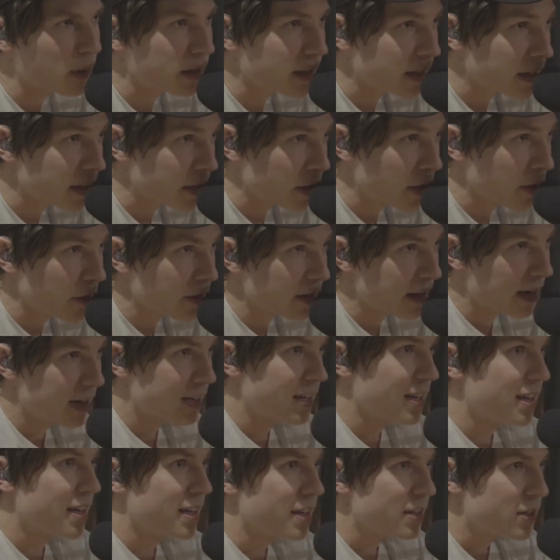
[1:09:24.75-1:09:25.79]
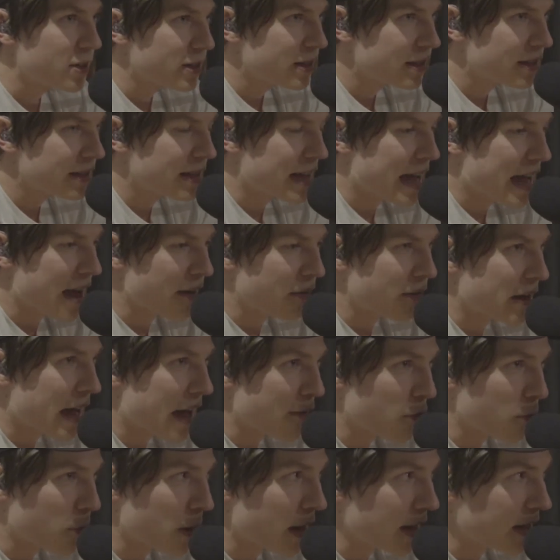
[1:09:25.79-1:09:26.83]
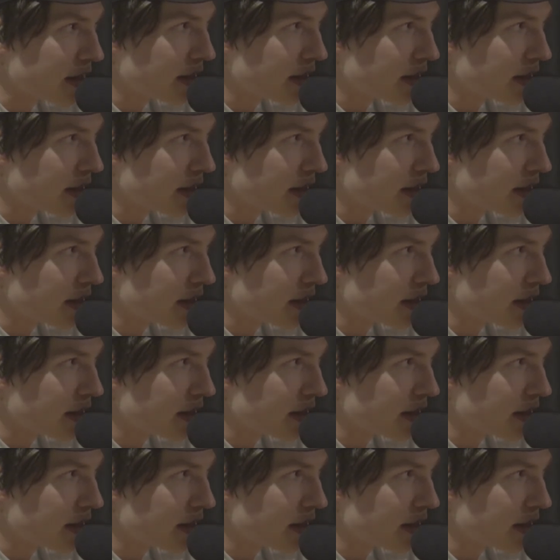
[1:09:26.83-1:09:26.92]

But then, everybody,